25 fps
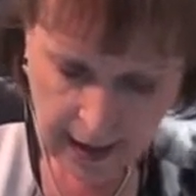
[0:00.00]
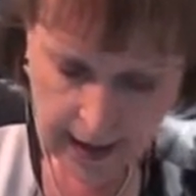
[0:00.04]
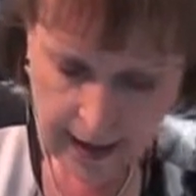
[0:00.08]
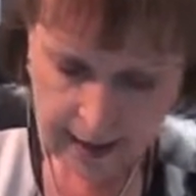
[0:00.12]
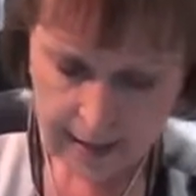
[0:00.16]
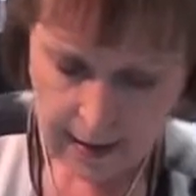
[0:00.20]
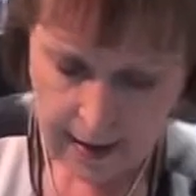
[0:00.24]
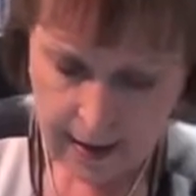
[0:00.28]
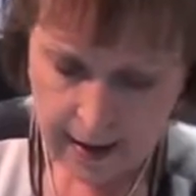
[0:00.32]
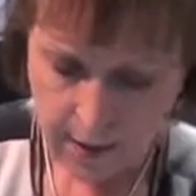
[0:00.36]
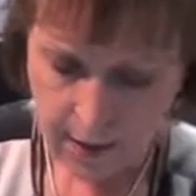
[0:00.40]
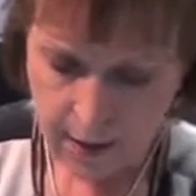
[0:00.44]

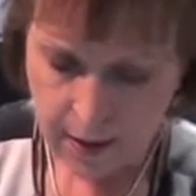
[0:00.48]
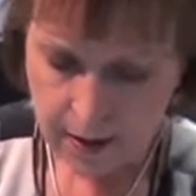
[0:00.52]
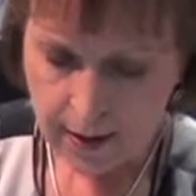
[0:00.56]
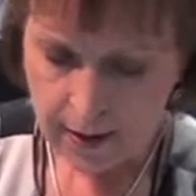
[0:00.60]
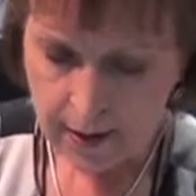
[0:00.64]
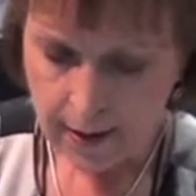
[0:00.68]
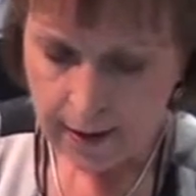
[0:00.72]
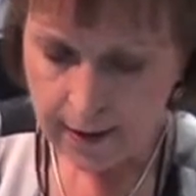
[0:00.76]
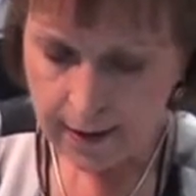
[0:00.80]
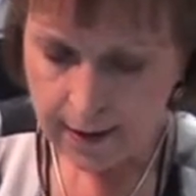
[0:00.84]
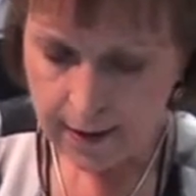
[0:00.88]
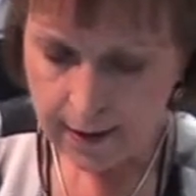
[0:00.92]
and then I'm going
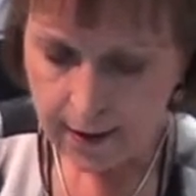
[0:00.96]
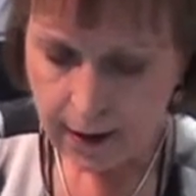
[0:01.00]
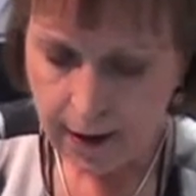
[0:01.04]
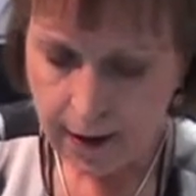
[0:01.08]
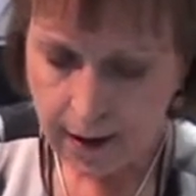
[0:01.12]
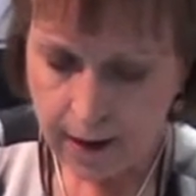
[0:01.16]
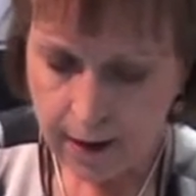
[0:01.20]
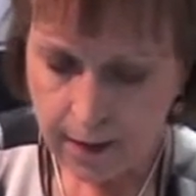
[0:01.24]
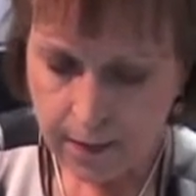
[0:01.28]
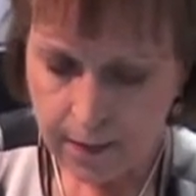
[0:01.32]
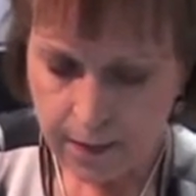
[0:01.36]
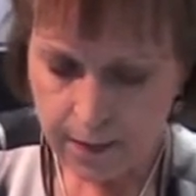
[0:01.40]
to end
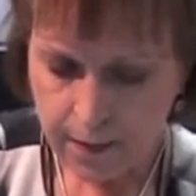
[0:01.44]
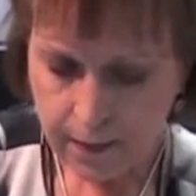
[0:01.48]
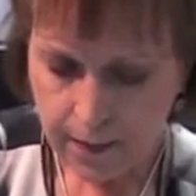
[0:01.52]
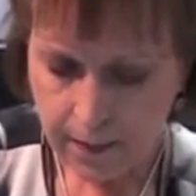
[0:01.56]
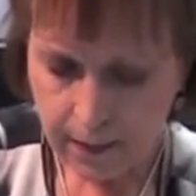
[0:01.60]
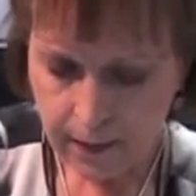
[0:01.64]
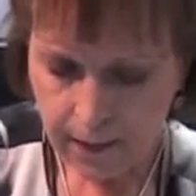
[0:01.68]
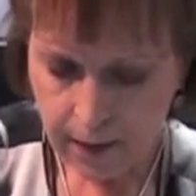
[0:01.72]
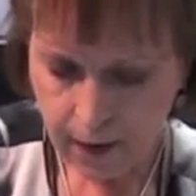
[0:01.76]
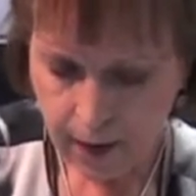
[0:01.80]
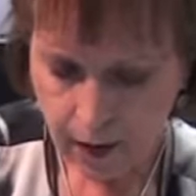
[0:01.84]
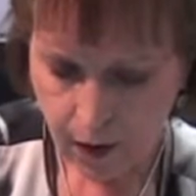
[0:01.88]
up
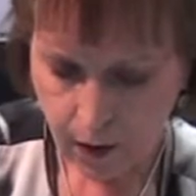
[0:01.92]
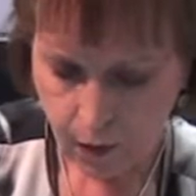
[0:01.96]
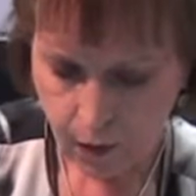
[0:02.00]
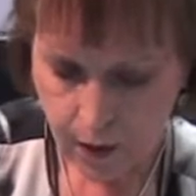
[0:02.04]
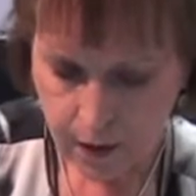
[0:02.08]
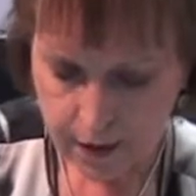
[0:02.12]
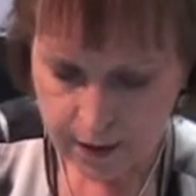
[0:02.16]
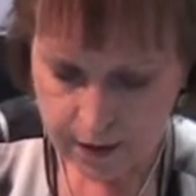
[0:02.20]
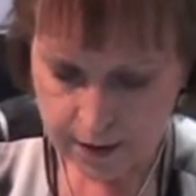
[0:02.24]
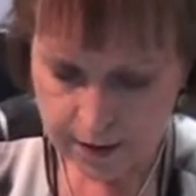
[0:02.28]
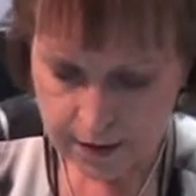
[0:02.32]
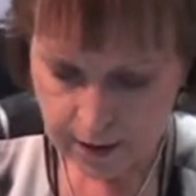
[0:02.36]

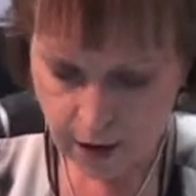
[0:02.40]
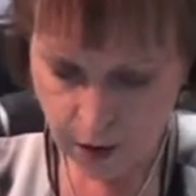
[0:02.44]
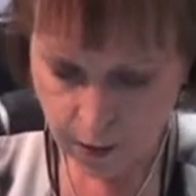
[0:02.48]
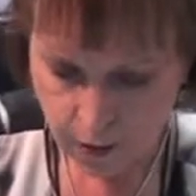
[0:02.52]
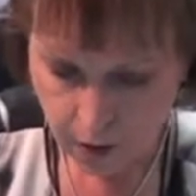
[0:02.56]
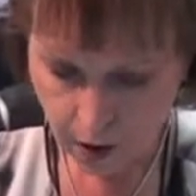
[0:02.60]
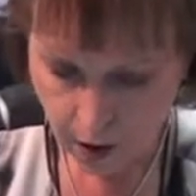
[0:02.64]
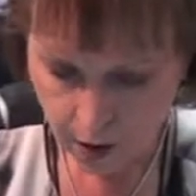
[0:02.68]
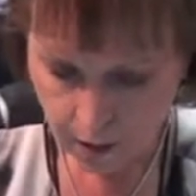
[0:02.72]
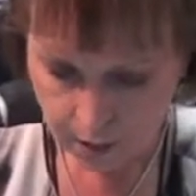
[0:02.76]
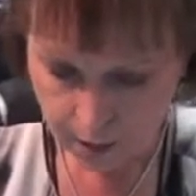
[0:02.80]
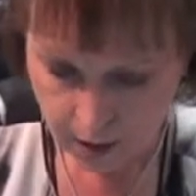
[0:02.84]
with a
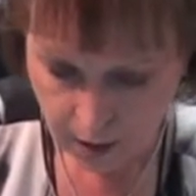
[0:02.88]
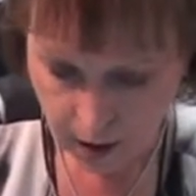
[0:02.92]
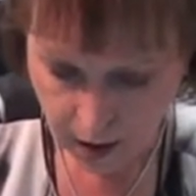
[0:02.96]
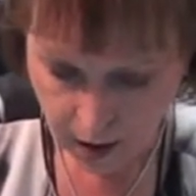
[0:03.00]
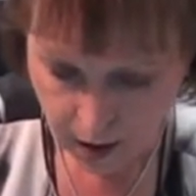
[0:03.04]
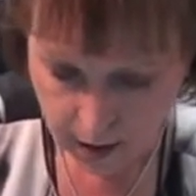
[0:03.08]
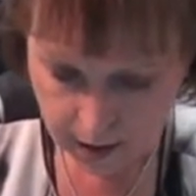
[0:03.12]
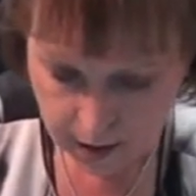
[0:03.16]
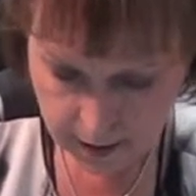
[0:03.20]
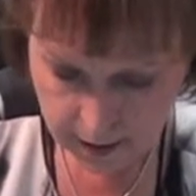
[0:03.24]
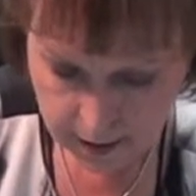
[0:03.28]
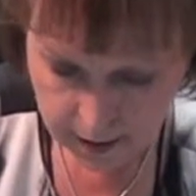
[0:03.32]
snowball
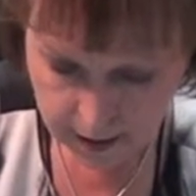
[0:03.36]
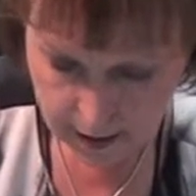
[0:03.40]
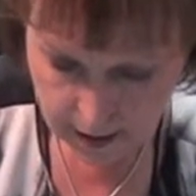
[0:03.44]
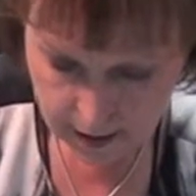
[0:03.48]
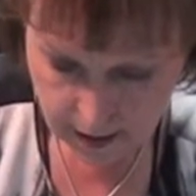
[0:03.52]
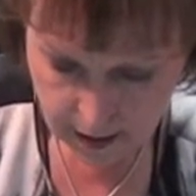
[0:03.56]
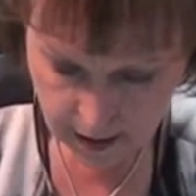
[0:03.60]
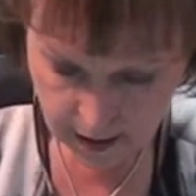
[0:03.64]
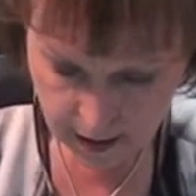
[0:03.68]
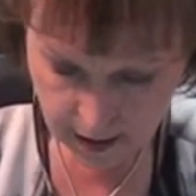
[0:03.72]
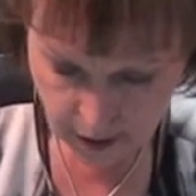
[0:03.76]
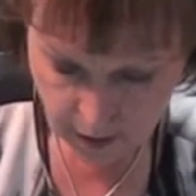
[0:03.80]
block,
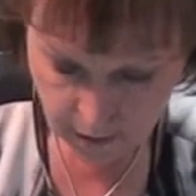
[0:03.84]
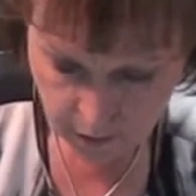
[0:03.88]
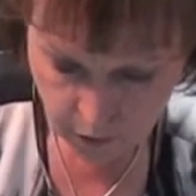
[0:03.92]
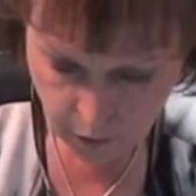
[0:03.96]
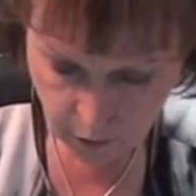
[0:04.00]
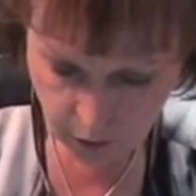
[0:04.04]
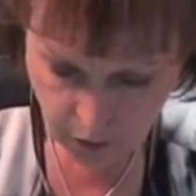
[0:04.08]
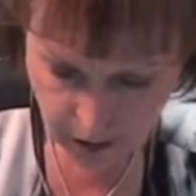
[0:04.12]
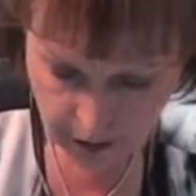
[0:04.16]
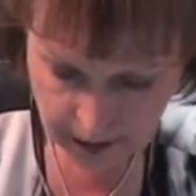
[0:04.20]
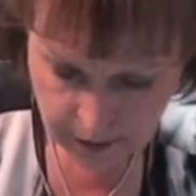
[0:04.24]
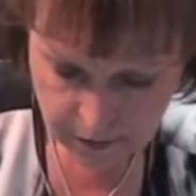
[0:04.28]

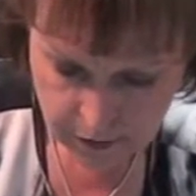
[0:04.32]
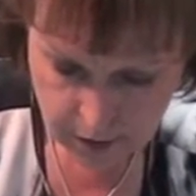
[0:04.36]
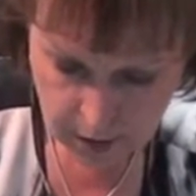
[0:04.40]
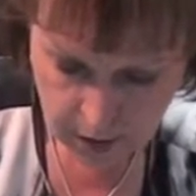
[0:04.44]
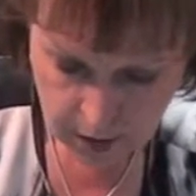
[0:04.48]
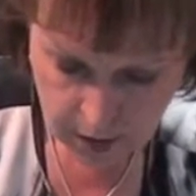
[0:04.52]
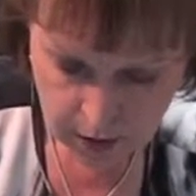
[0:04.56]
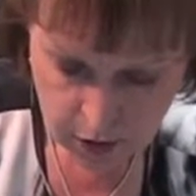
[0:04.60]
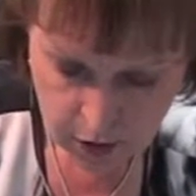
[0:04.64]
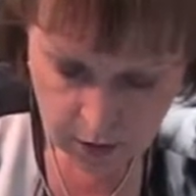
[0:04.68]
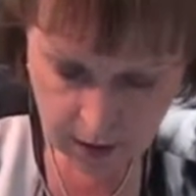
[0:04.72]
4 half square